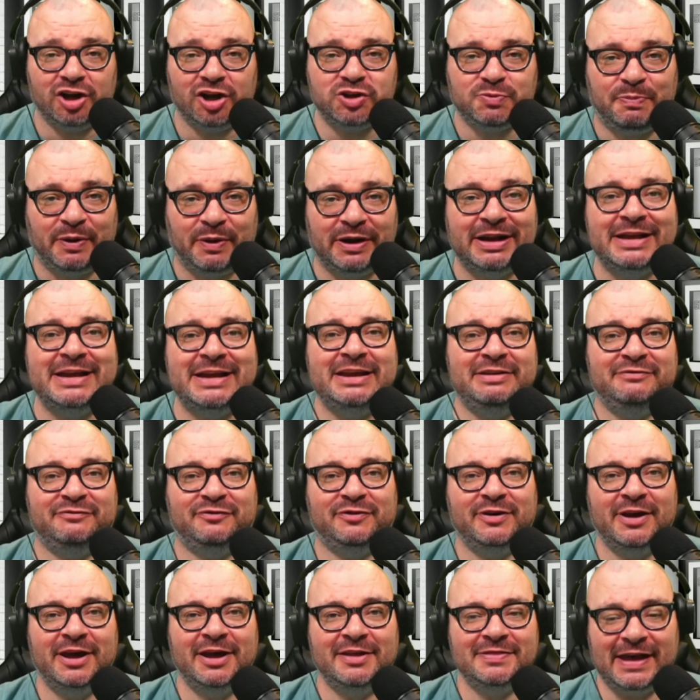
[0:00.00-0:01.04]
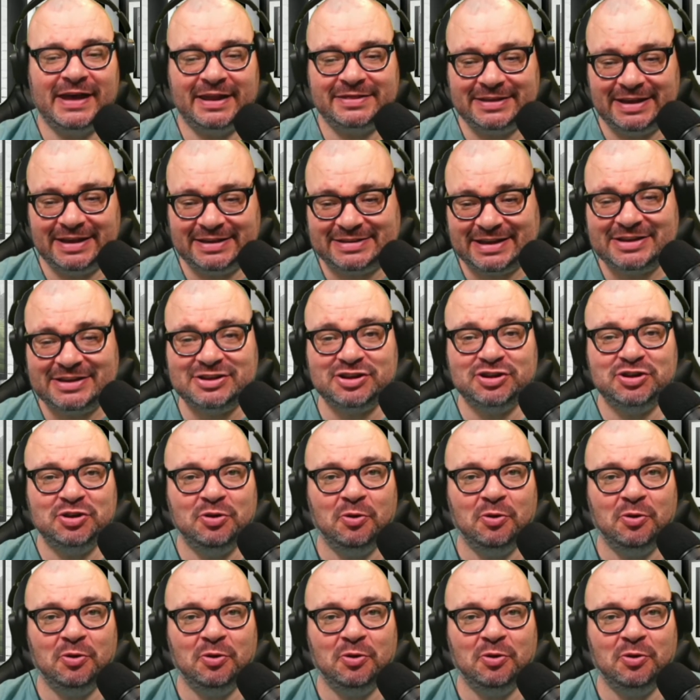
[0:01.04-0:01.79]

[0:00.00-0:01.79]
believe that they didn't